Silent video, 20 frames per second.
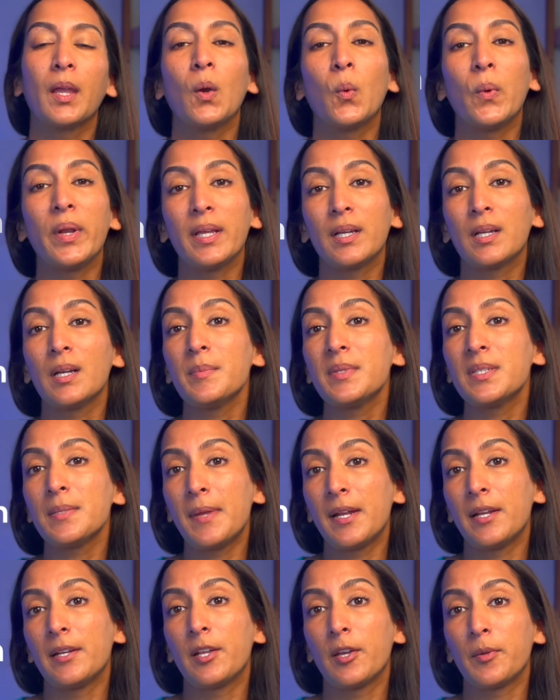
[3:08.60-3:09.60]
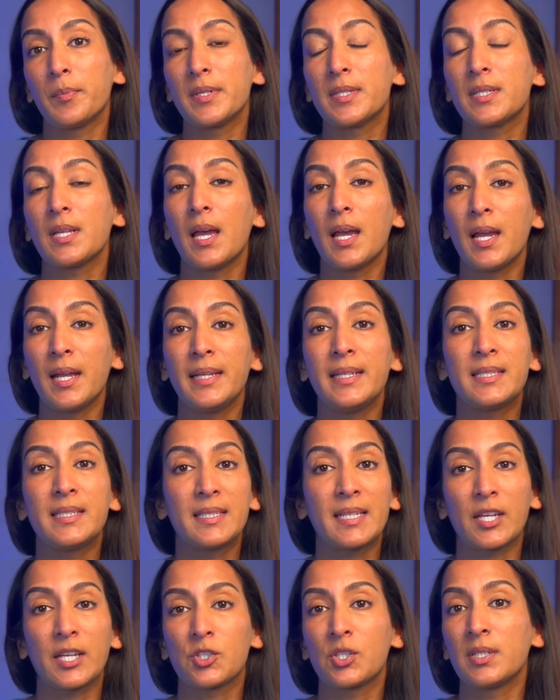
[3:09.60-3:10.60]
When it comes to melanomas, early
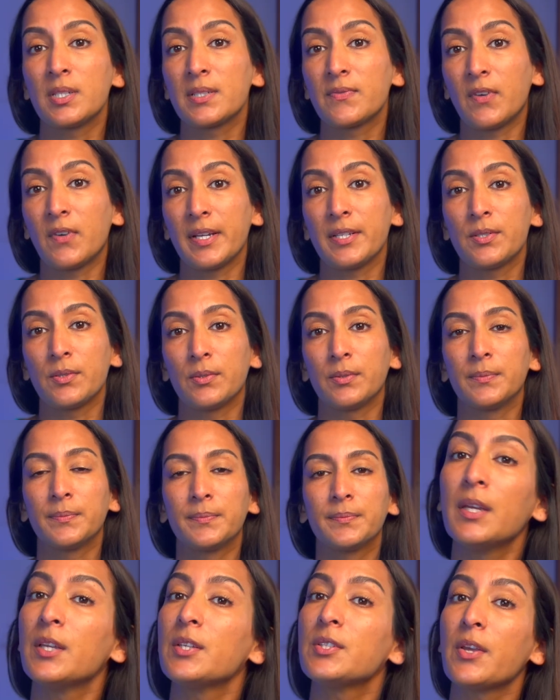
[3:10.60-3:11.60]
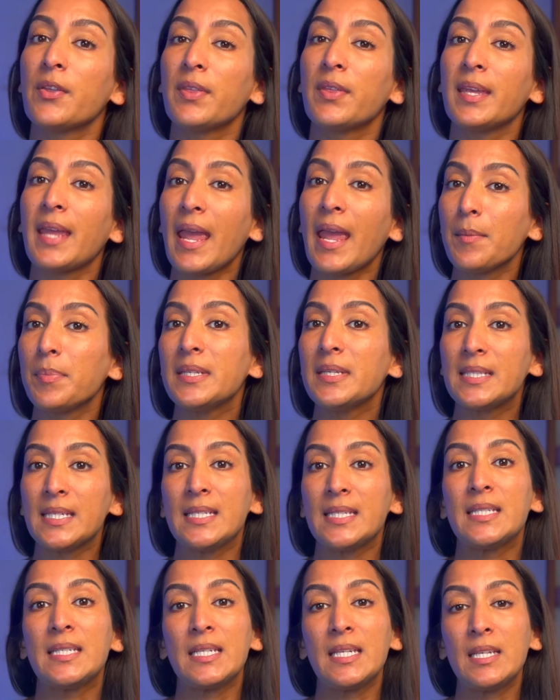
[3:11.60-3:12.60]
detection is vital. So the
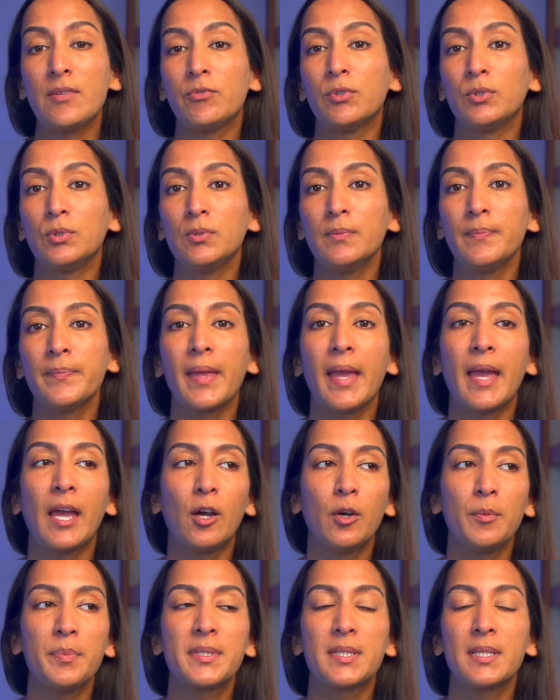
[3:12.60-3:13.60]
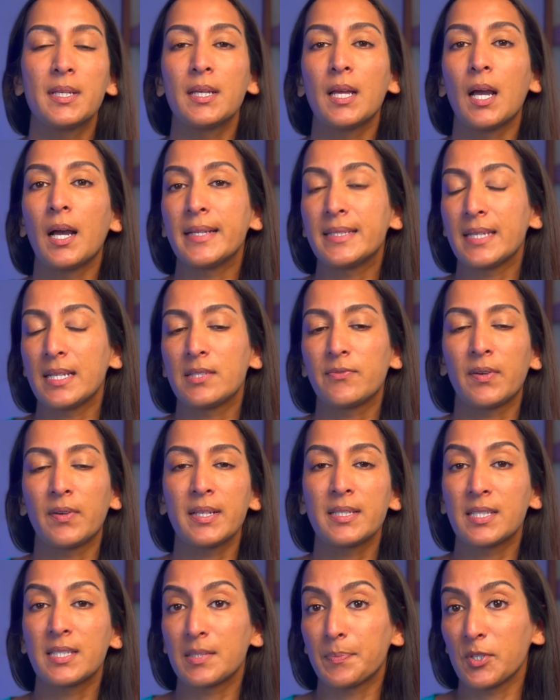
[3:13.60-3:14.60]
ABCDE rule helps identify
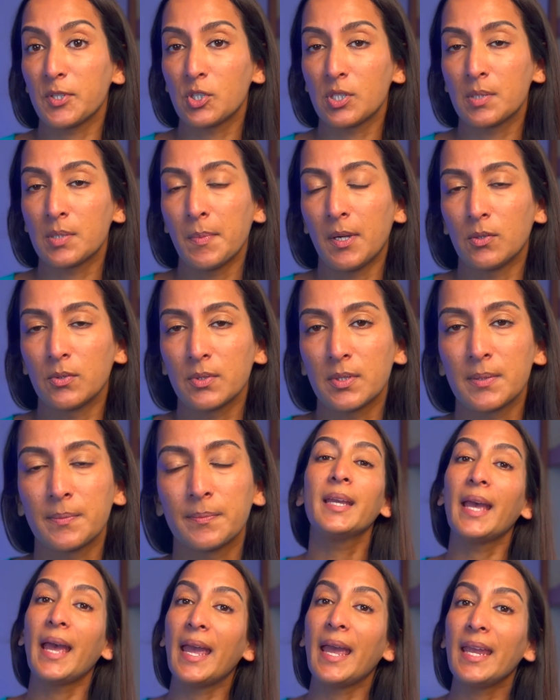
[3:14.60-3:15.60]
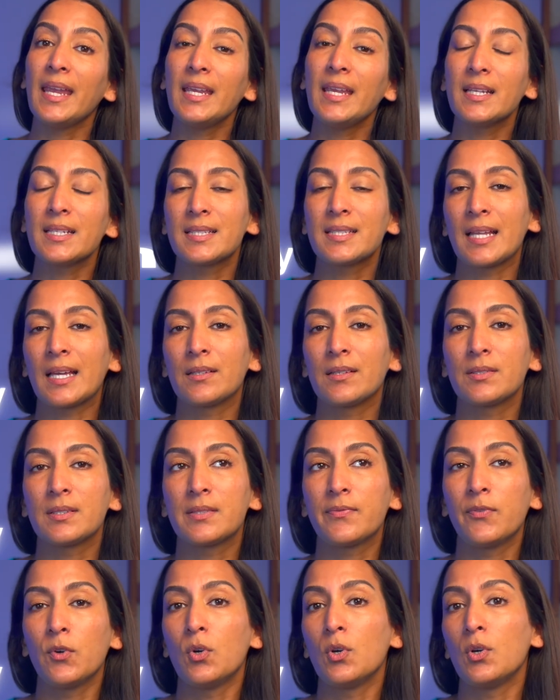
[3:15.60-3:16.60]
suspicious moles. A stands
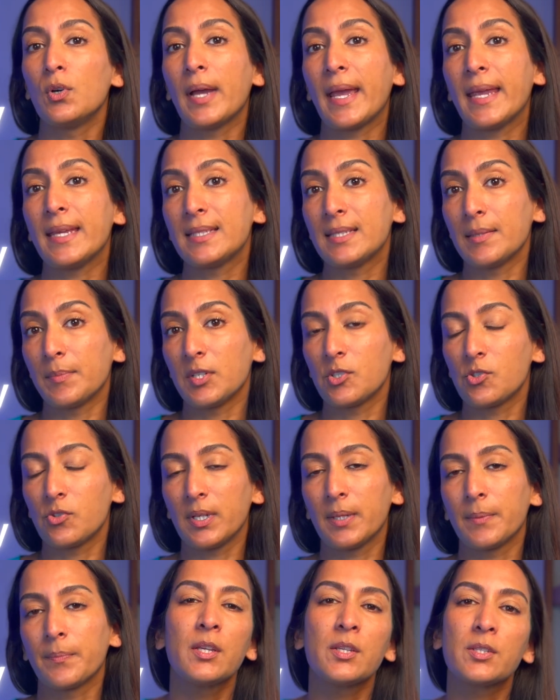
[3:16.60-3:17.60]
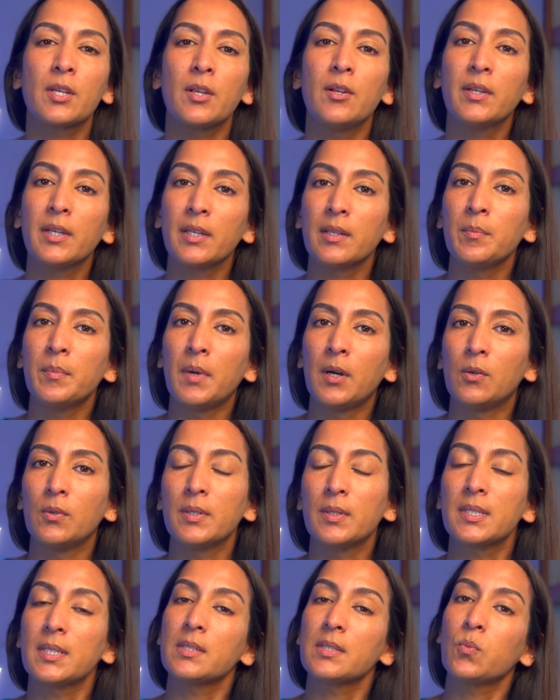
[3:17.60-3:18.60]
for asymmetry. So look at the mole.
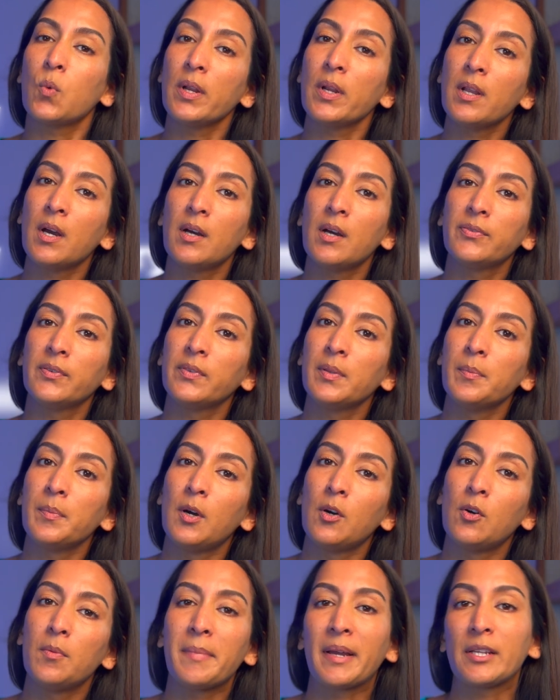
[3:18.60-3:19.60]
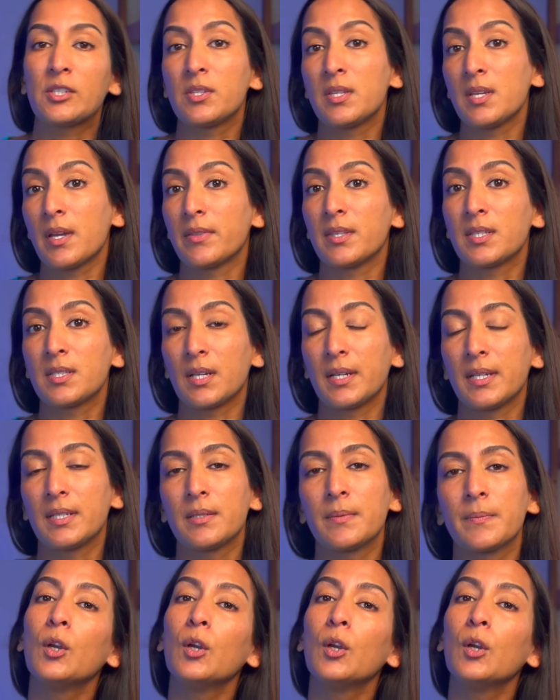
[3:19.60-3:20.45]
Does one half of the mole match the other side?